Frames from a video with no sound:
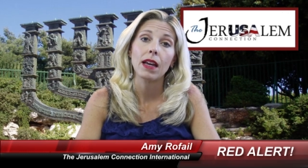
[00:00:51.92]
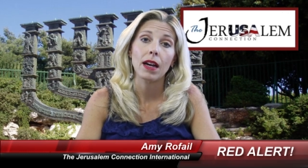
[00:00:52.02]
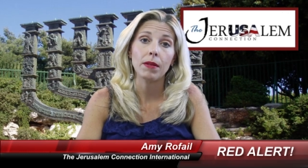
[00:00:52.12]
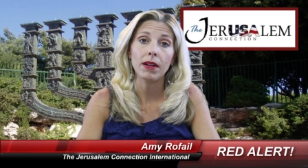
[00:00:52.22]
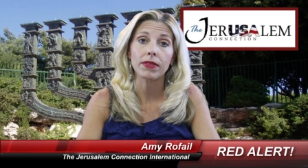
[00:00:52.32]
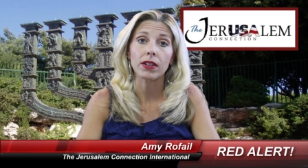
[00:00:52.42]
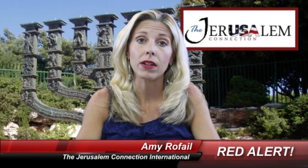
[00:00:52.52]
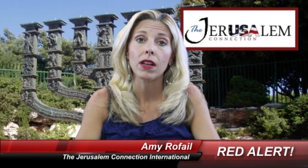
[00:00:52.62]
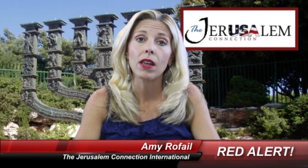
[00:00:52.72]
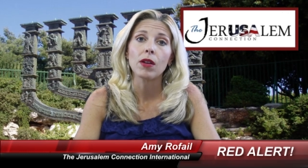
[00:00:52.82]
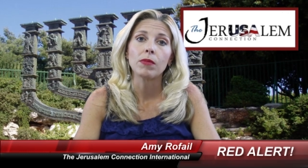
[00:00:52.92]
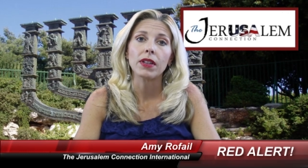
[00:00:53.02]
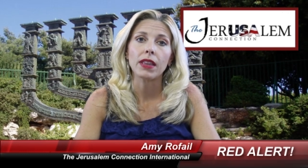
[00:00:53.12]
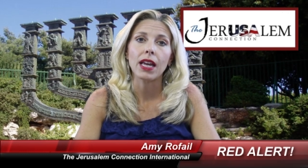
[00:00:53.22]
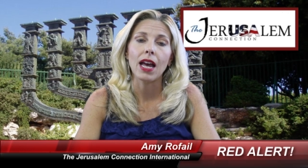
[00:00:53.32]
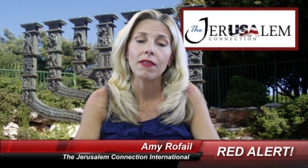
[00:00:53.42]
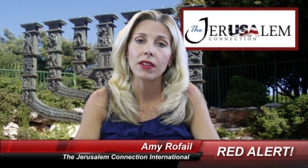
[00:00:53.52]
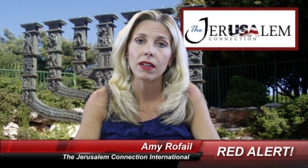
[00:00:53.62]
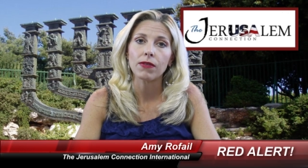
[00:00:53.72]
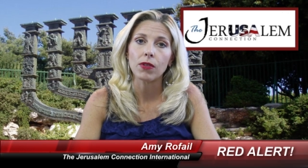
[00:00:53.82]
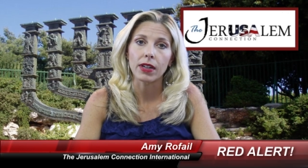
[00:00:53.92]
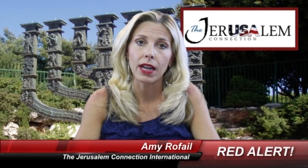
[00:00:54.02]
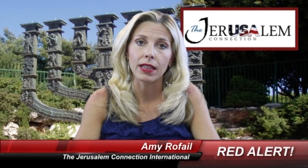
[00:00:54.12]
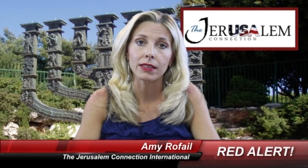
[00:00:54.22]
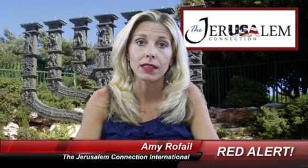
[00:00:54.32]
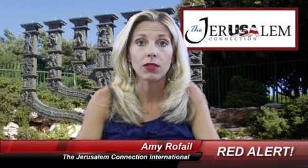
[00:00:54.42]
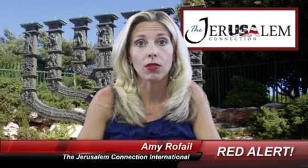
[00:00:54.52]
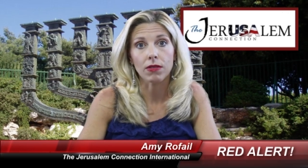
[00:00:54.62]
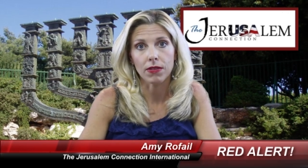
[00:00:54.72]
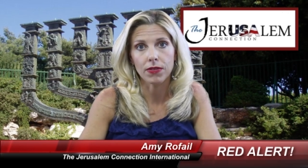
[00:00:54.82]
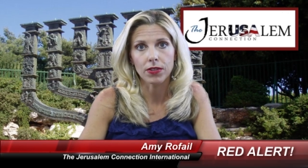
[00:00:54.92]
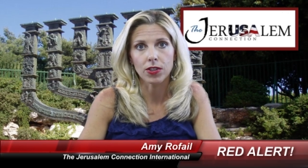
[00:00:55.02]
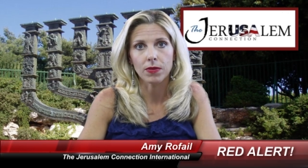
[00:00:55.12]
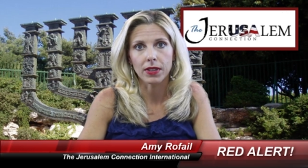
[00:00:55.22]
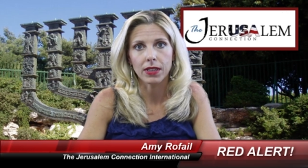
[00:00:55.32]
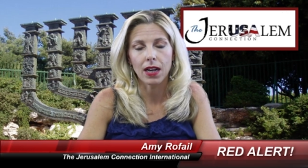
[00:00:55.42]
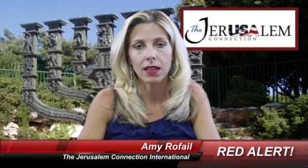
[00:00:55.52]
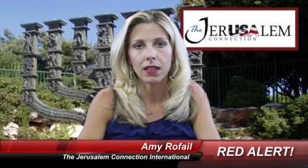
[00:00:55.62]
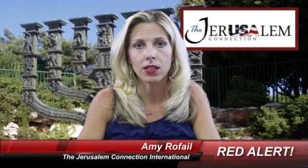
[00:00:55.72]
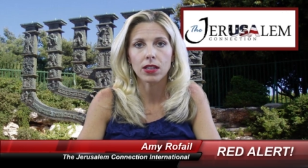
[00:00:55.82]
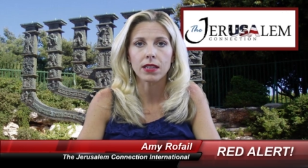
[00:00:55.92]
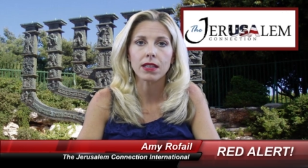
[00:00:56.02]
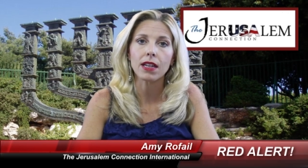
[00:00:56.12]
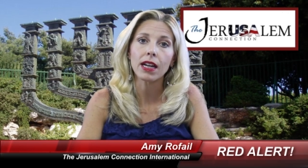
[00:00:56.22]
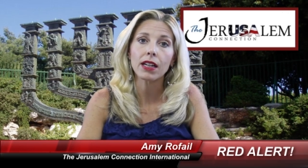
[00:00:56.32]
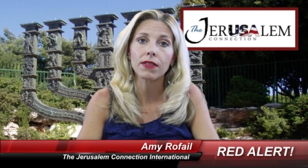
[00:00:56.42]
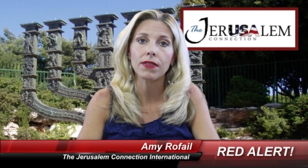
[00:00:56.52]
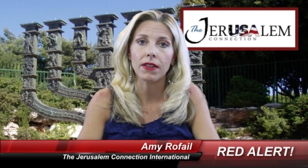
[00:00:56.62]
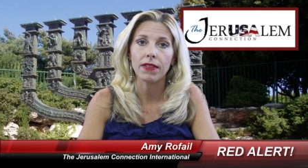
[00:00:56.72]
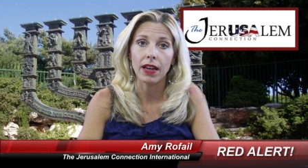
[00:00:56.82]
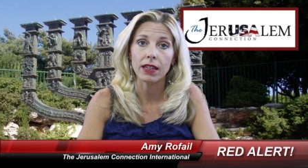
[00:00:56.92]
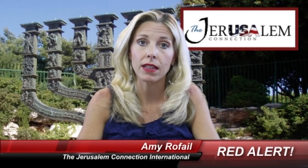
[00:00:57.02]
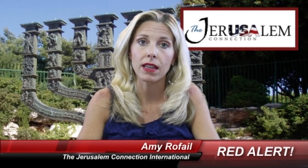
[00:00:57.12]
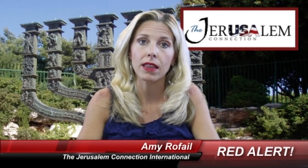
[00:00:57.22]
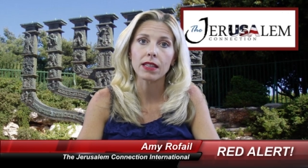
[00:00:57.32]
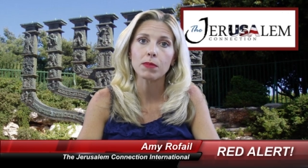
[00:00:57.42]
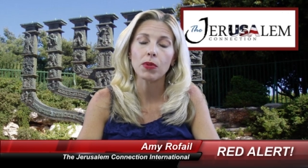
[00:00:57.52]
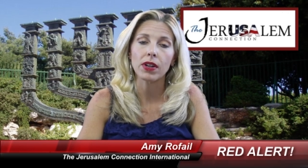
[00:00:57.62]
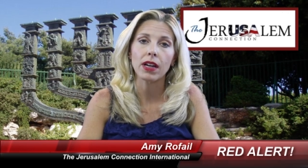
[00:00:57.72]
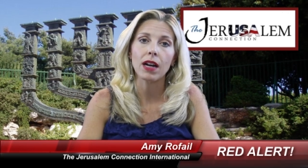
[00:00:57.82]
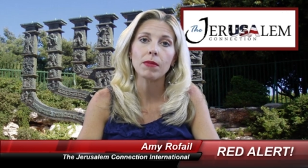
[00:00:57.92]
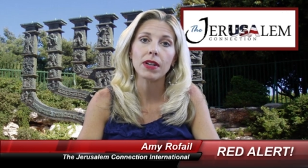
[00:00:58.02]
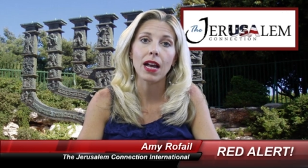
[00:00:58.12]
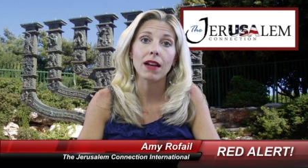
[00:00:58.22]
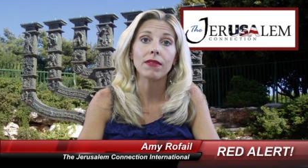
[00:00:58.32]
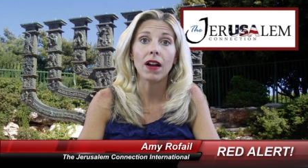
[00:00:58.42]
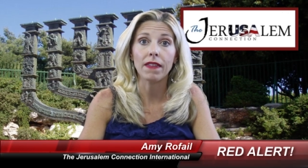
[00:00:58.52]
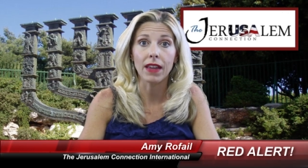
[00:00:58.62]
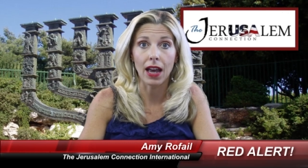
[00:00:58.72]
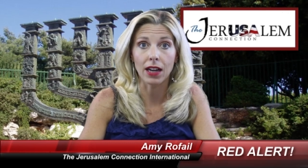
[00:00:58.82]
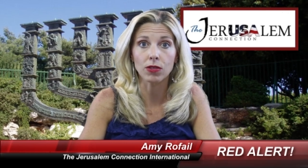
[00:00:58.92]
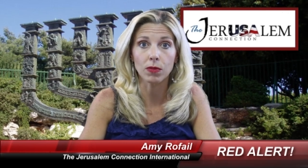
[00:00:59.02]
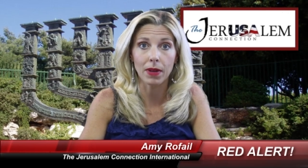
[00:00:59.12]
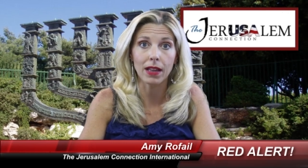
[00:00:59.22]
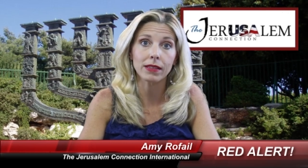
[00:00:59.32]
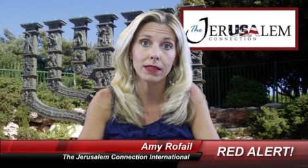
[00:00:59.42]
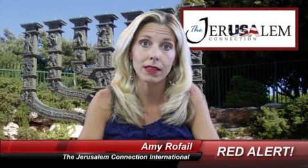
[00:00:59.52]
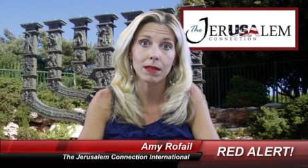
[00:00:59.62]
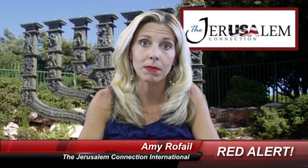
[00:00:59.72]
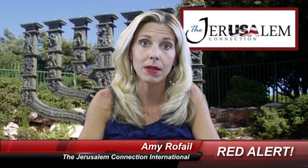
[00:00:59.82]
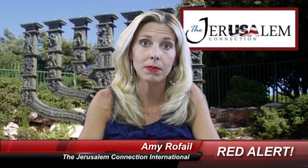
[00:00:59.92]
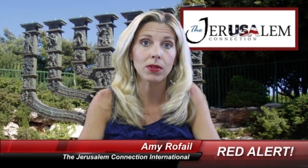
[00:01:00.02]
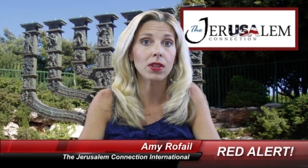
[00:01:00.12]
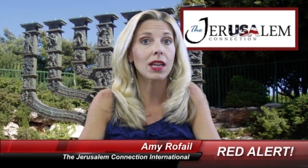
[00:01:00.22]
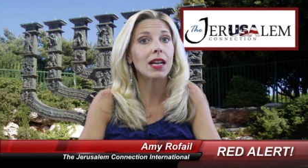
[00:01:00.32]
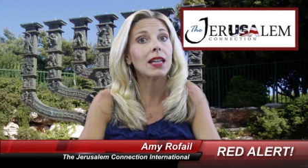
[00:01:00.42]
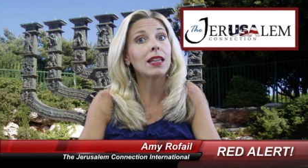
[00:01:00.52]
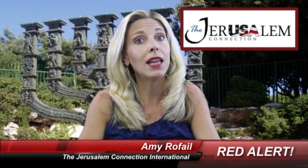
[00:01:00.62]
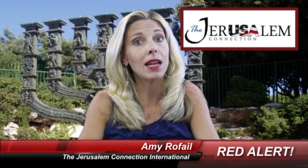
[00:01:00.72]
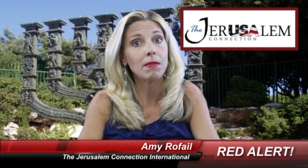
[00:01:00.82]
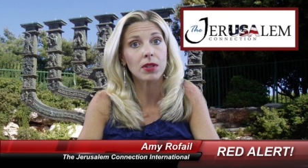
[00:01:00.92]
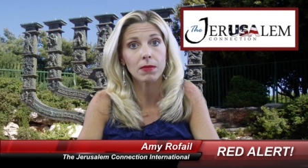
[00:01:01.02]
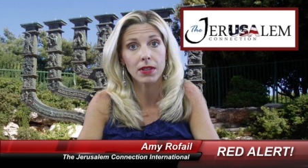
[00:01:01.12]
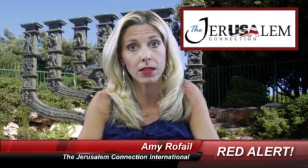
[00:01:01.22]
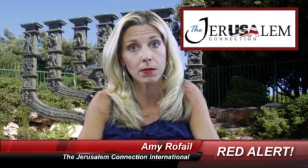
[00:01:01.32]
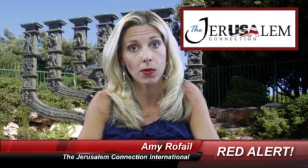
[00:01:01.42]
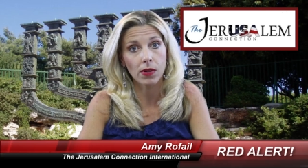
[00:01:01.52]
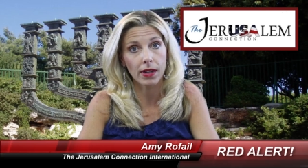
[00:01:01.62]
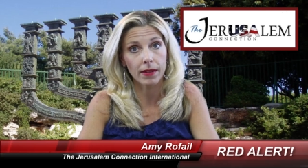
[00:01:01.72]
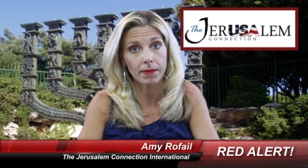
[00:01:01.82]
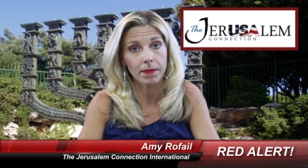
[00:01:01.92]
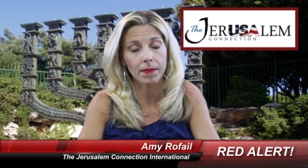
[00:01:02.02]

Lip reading: However, what they haven't forecasted or refused to acknowledge is the negative effect that this boycott would have on the actual Palestinian people they claim to be supporting.